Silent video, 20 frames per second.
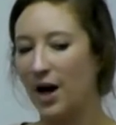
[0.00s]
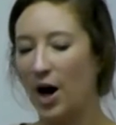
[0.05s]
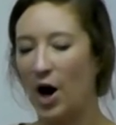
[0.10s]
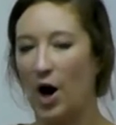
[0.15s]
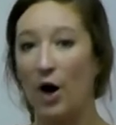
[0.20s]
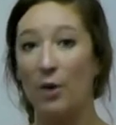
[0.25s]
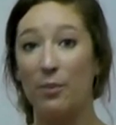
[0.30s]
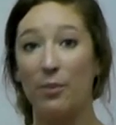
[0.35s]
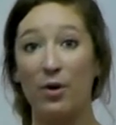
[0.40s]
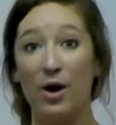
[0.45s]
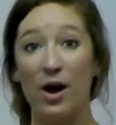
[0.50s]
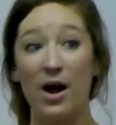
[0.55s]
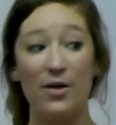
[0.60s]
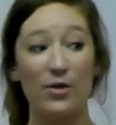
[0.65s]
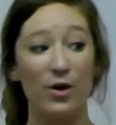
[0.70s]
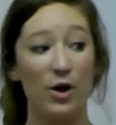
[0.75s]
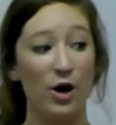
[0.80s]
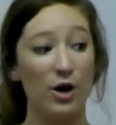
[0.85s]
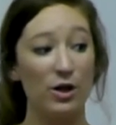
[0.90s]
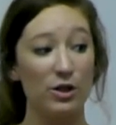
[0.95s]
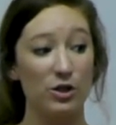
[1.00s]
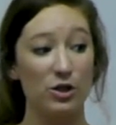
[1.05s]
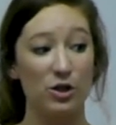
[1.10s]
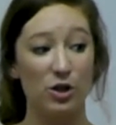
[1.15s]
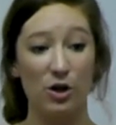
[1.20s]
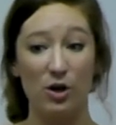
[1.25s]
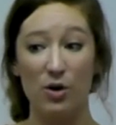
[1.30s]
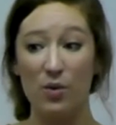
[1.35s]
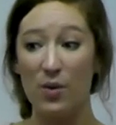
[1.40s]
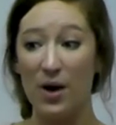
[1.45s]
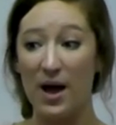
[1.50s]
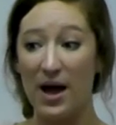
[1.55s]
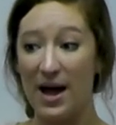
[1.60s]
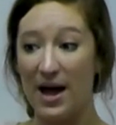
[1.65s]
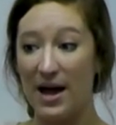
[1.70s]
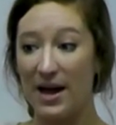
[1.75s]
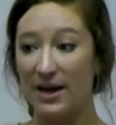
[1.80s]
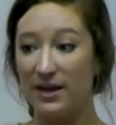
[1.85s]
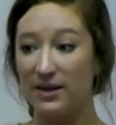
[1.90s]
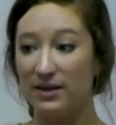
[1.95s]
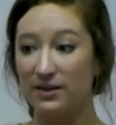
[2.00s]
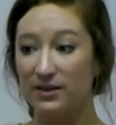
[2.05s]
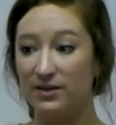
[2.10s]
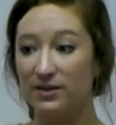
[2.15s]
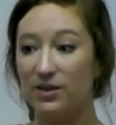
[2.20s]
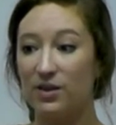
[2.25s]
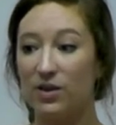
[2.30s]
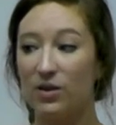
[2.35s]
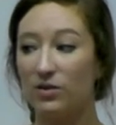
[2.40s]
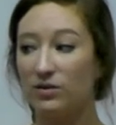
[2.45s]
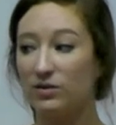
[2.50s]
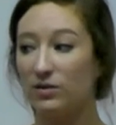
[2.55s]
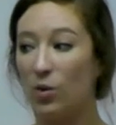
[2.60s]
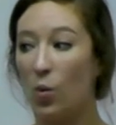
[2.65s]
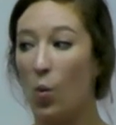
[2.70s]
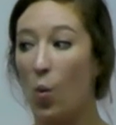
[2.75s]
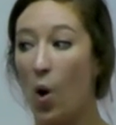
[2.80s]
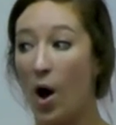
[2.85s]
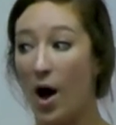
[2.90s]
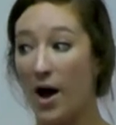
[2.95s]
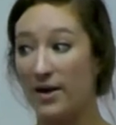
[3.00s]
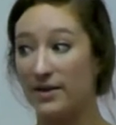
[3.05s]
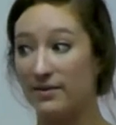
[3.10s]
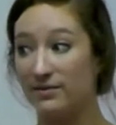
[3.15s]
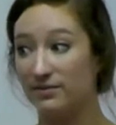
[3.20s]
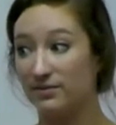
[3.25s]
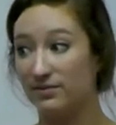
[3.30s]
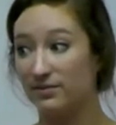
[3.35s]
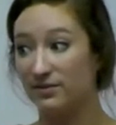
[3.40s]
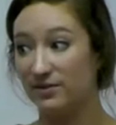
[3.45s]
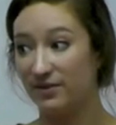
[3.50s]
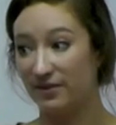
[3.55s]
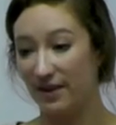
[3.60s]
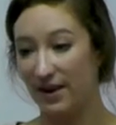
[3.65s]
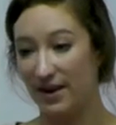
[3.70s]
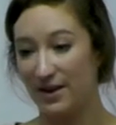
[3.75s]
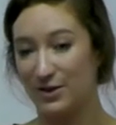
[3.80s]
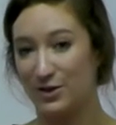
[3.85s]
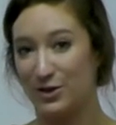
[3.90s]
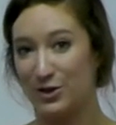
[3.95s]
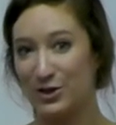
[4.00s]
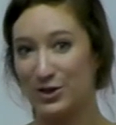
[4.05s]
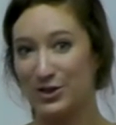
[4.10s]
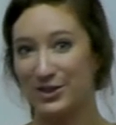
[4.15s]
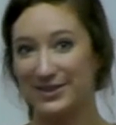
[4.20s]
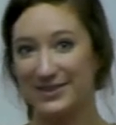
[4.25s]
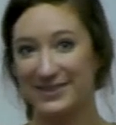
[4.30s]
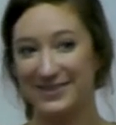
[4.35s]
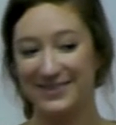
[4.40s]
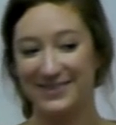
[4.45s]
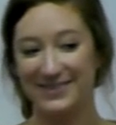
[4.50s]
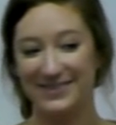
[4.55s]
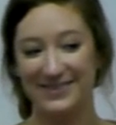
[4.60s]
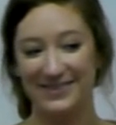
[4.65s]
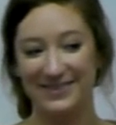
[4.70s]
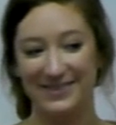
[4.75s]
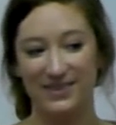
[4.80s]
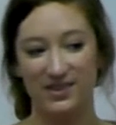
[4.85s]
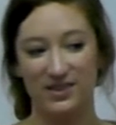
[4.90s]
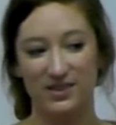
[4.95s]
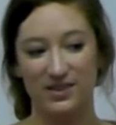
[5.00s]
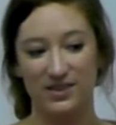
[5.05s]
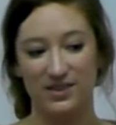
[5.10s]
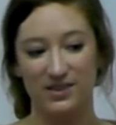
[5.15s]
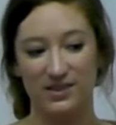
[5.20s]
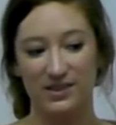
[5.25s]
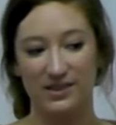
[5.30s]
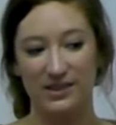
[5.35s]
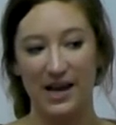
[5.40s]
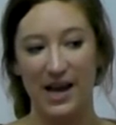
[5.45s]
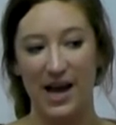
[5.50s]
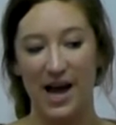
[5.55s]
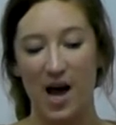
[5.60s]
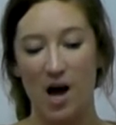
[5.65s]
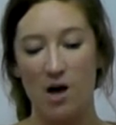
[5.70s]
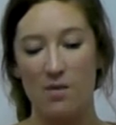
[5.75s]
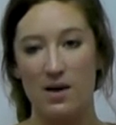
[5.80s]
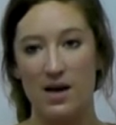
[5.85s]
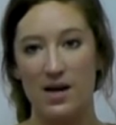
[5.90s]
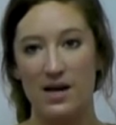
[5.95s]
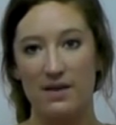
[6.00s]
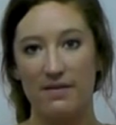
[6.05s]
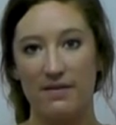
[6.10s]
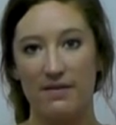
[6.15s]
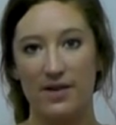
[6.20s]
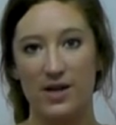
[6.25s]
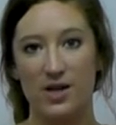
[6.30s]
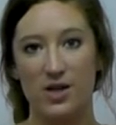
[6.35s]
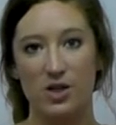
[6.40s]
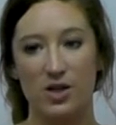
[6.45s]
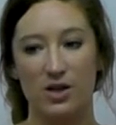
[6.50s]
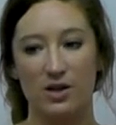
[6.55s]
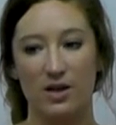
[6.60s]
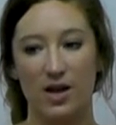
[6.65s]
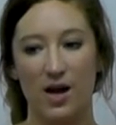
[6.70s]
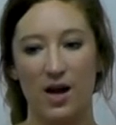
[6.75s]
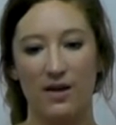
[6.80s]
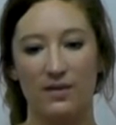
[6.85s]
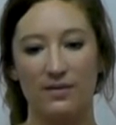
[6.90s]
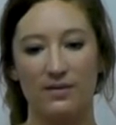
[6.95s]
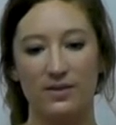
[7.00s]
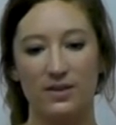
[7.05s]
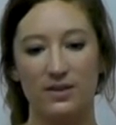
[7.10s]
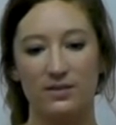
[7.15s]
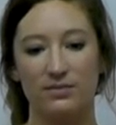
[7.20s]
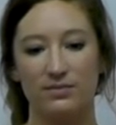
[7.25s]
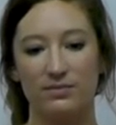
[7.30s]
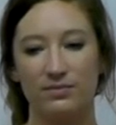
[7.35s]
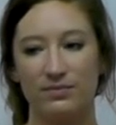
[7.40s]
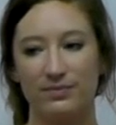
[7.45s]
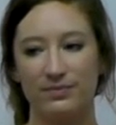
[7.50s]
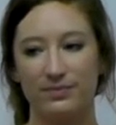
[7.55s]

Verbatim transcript: Her brother took away one fish. How many fish are left?